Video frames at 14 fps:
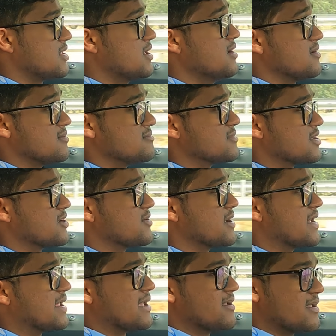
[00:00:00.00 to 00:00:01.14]
yeah, you know,
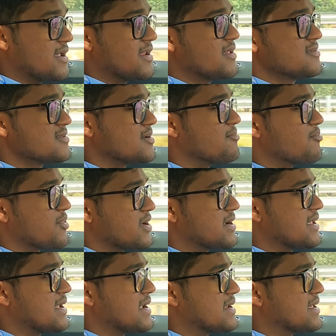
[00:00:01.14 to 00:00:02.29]
it is a
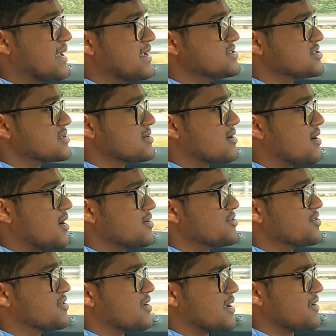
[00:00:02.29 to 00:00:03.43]
pretty engaging car
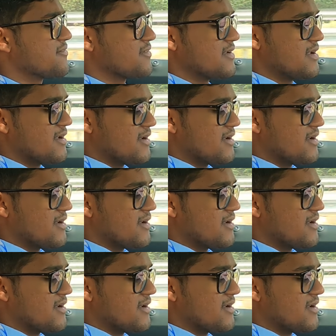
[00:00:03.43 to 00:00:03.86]
to drive,